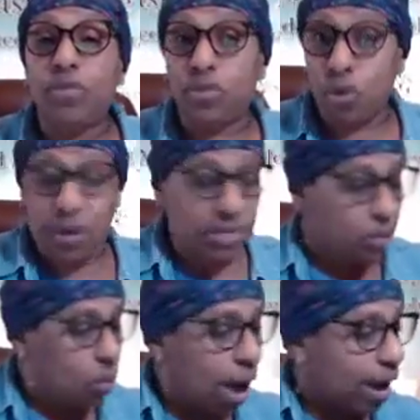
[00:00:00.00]
doing
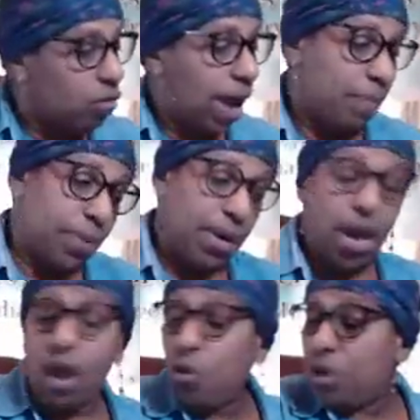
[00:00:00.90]
some wire wrapping
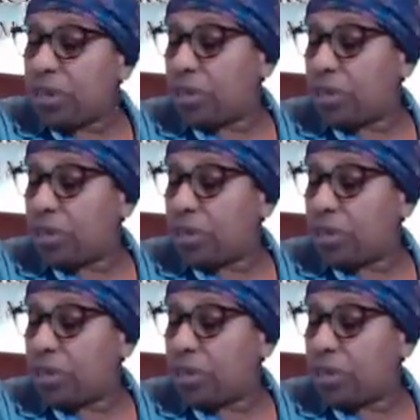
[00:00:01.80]
with